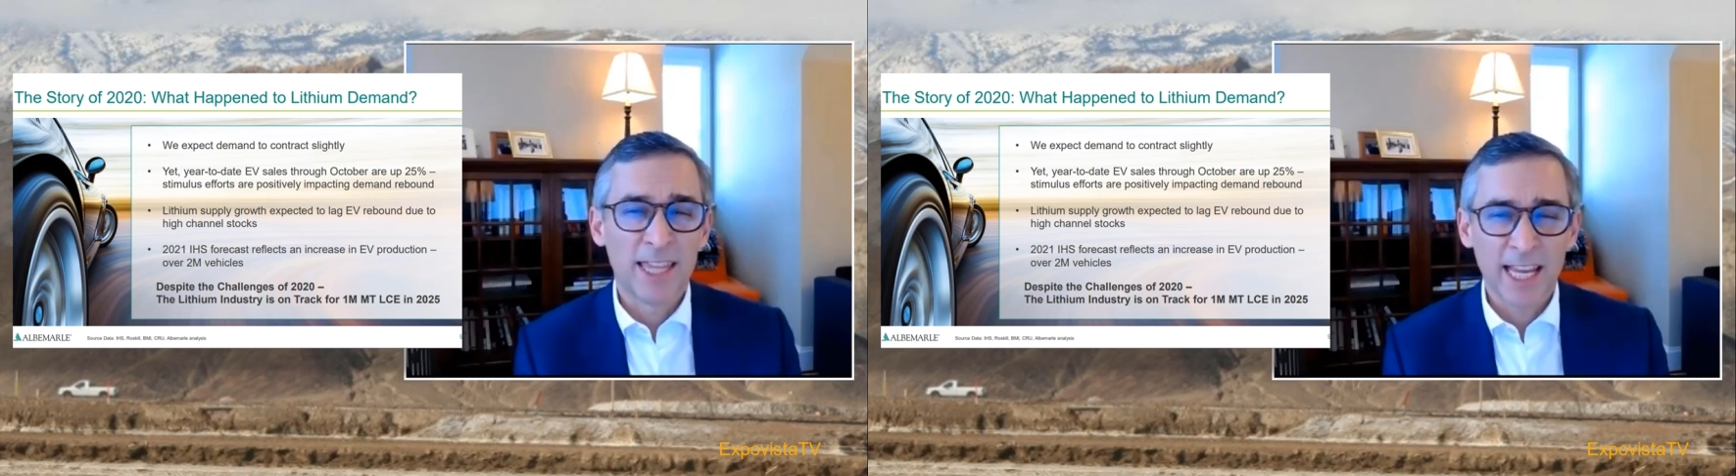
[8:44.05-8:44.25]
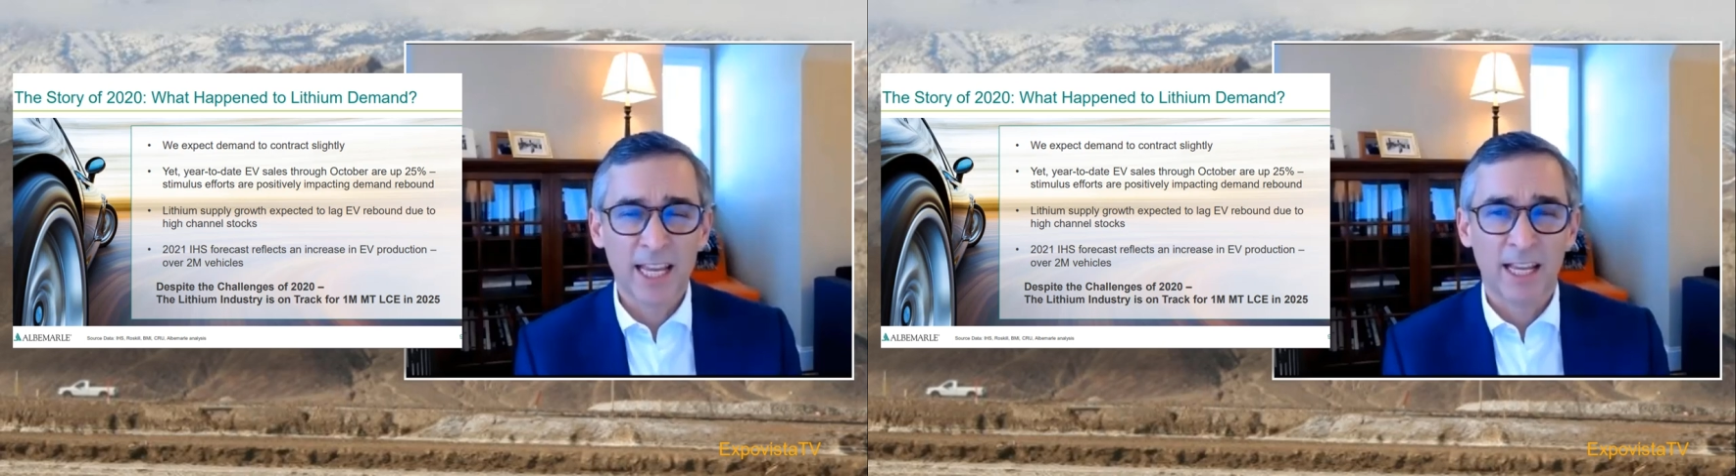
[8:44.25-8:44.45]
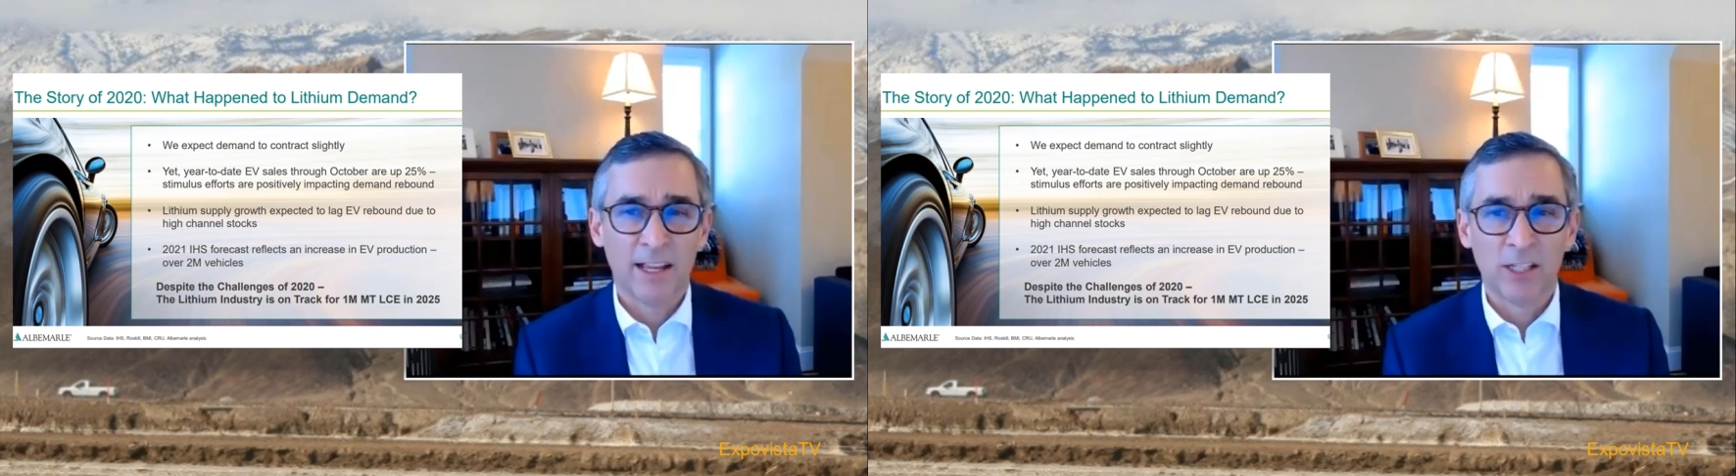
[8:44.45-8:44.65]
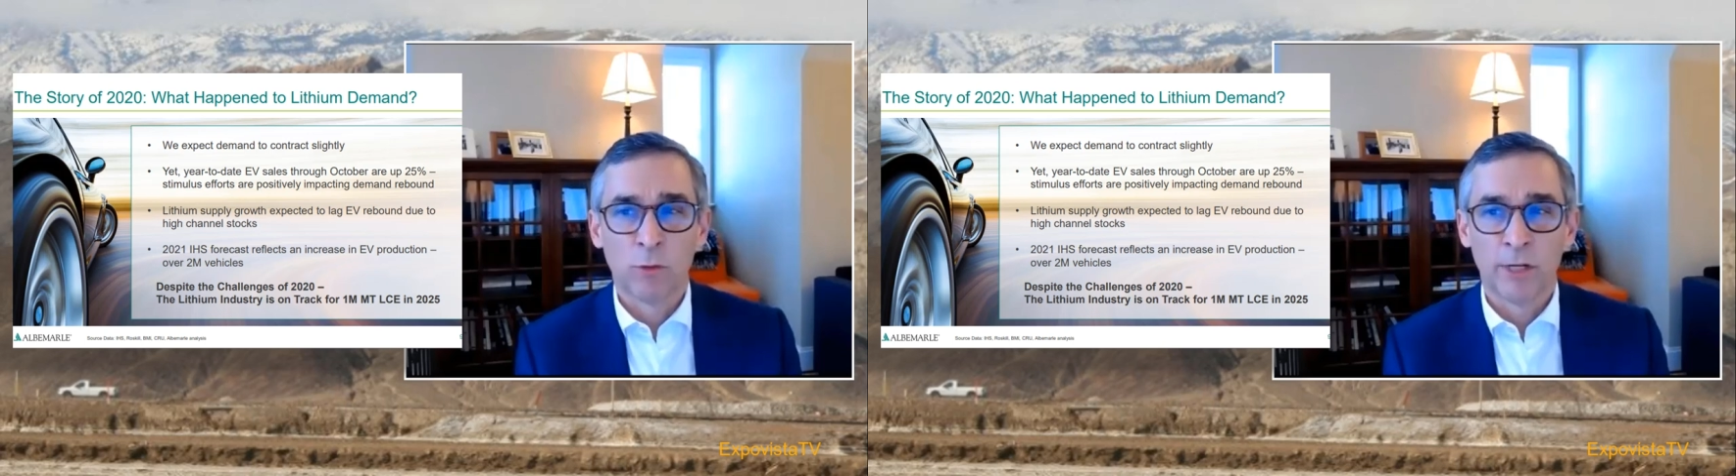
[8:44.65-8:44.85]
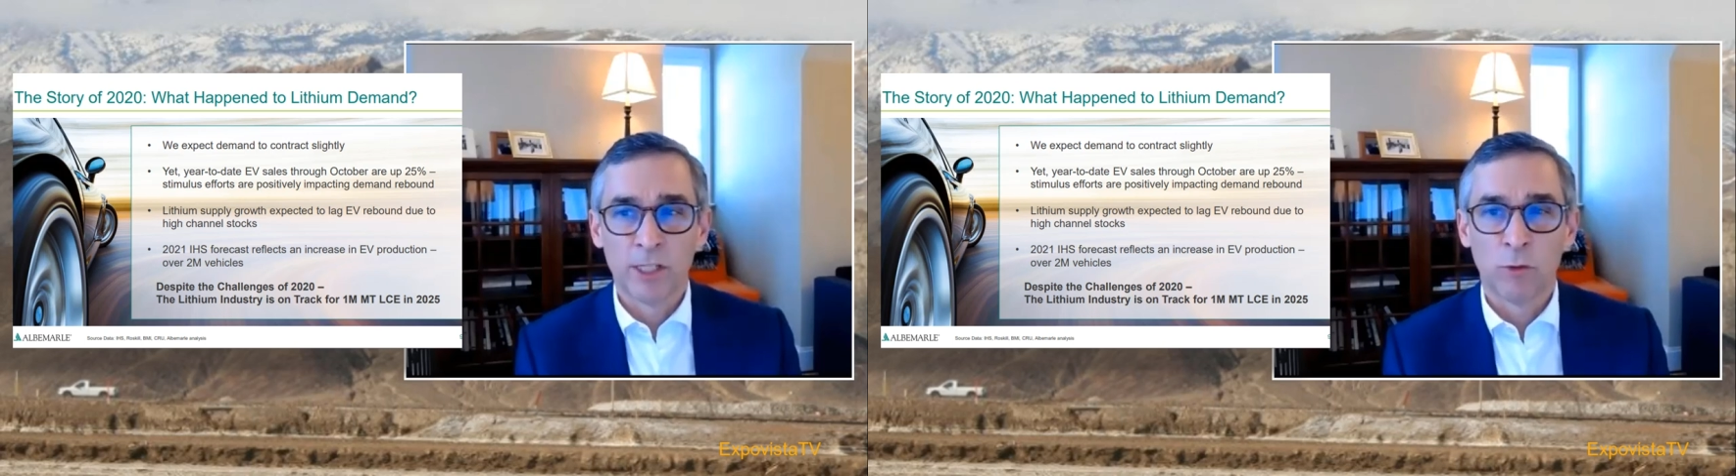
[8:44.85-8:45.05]
think in
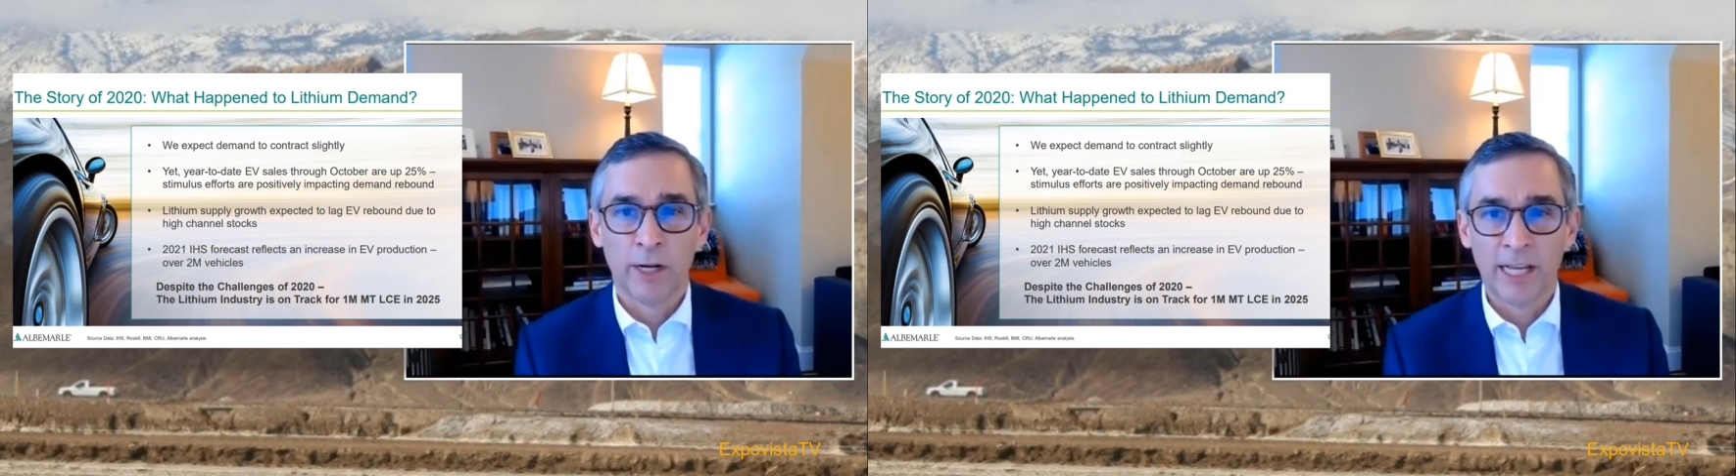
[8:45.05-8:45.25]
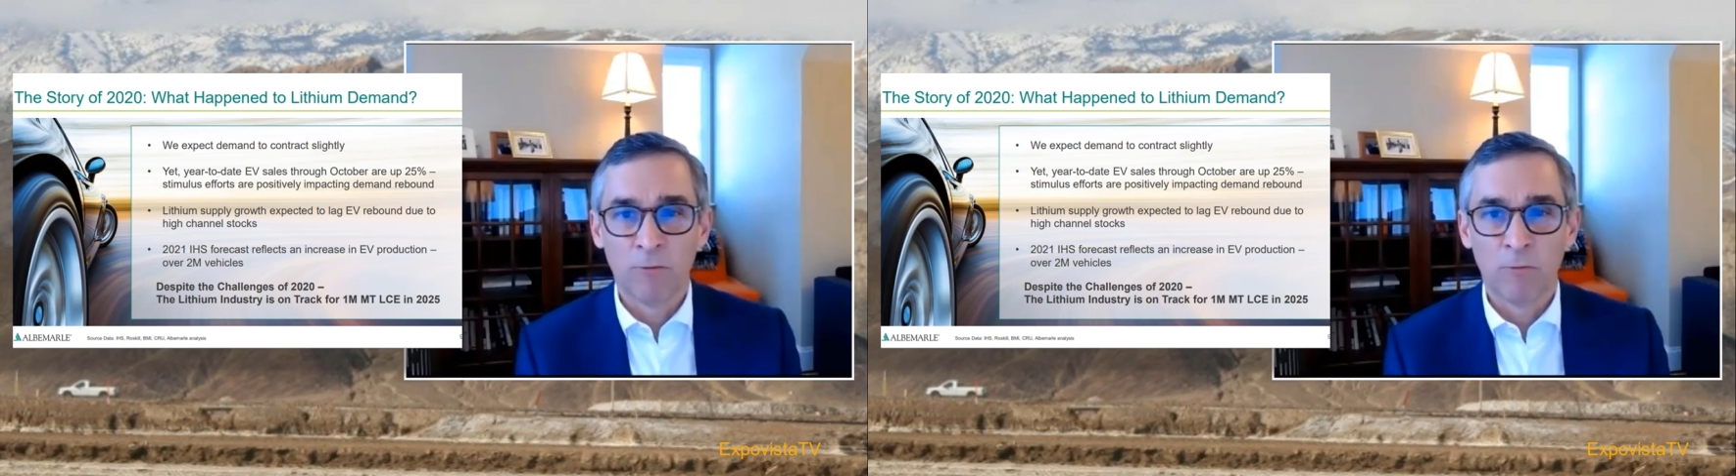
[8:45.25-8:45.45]
2020,